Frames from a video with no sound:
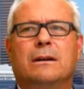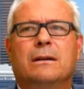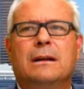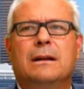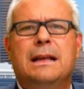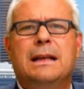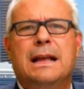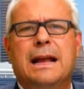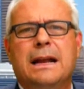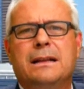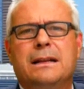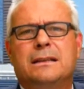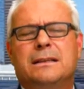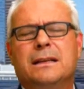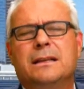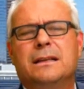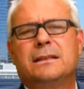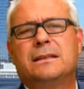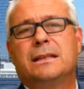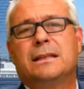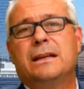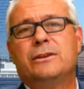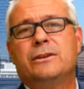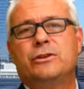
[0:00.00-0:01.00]
And since
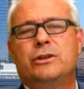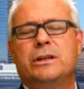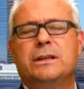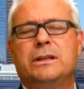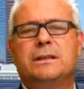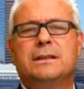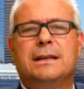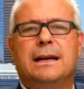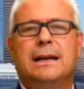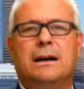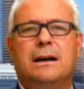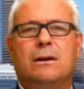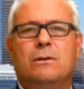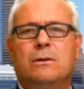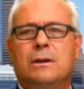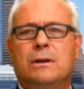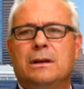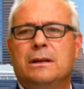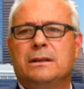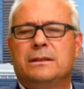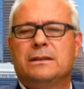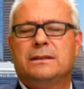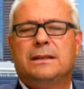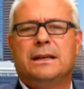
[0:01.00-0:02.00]
then, she's now
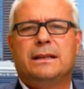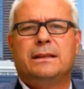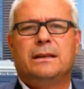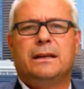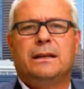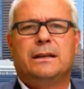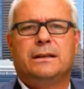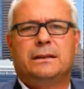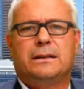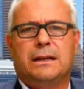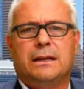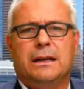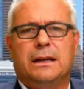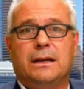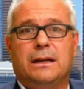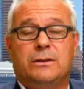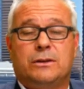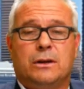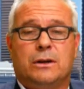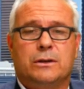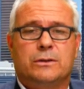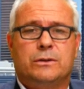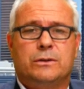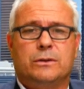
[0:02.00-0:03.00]
said that
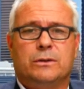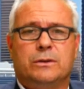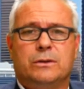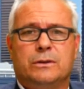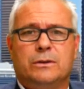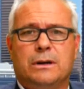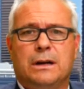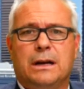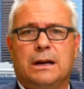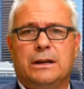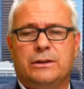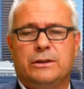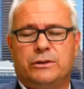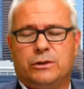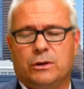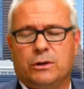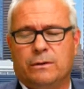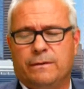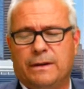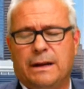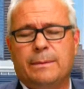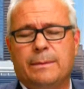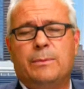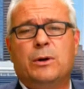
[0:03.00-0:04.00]
Dr. Joe
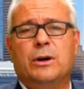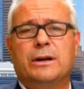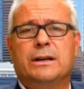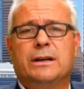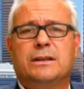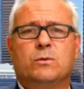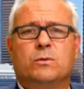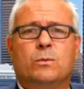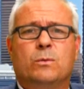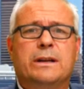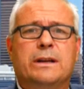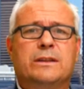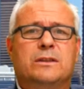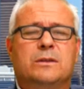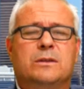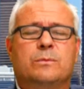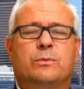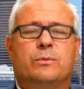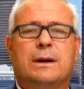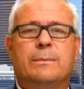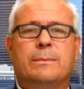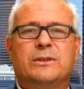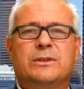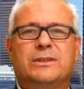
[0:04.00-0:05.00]
Vipon is a white
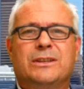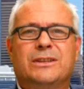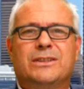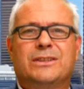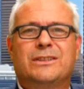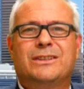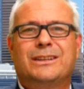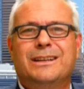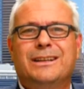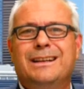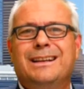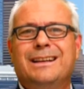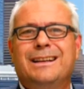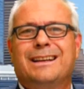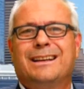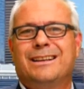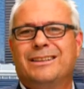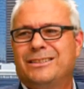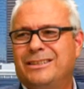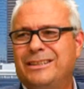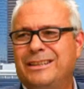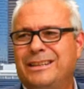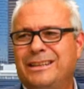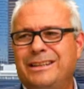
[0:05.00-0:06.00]
supremacist,
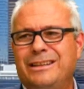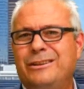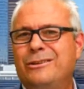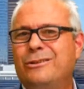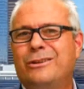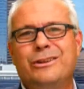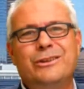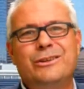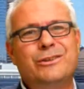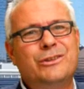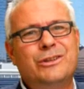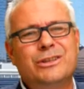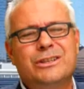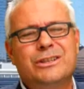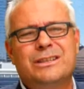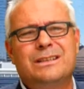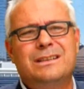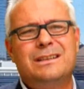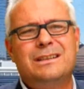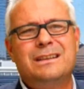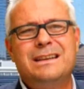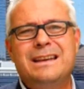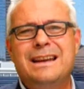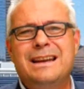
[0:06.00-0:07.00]
because you can just
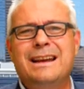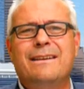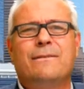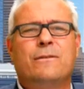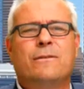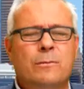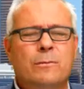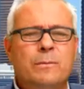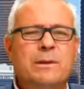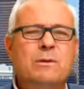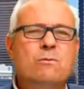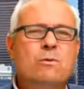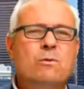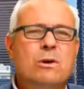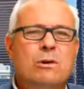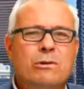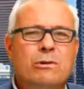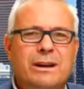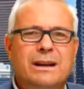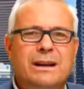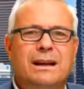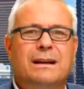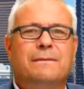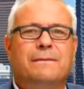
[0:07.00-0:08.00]
never be woke
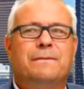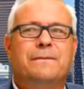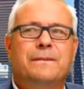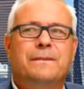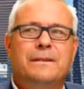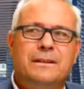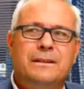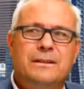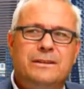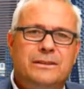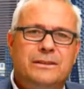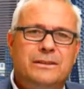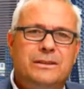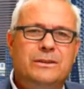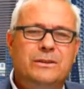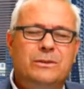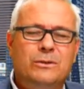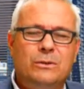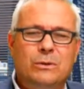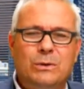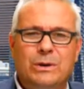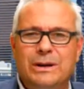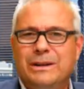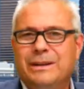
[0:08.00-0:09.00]
enough
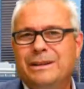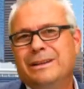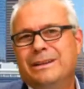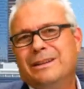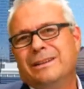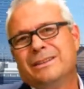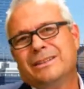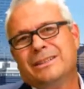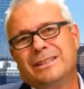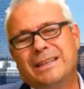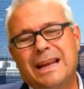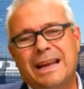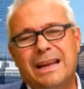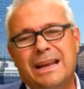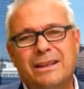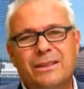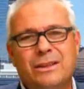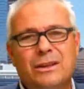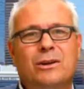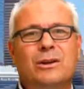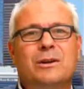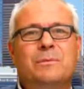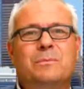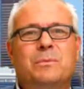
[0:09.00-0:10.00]
to stay in the
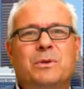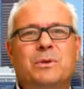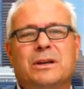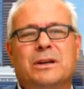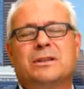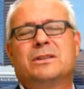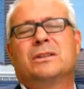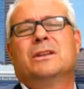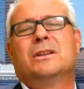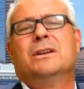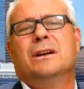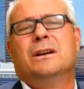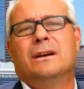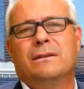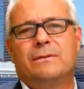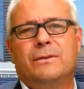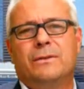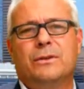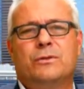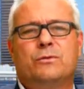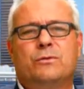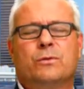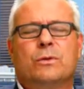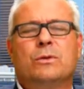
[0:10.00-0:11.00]
good books of the
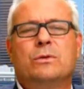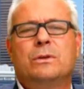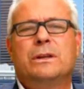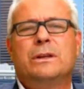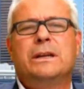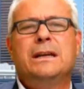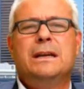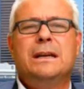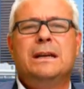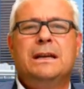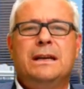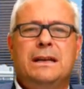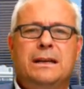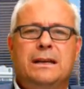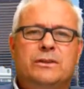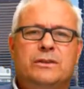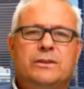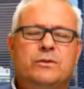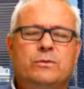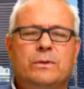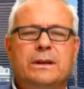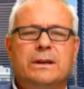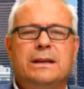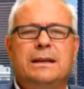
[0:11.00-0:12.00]
truly
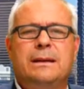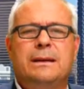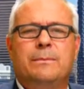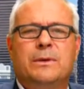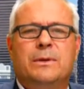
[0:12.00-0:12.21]
extreme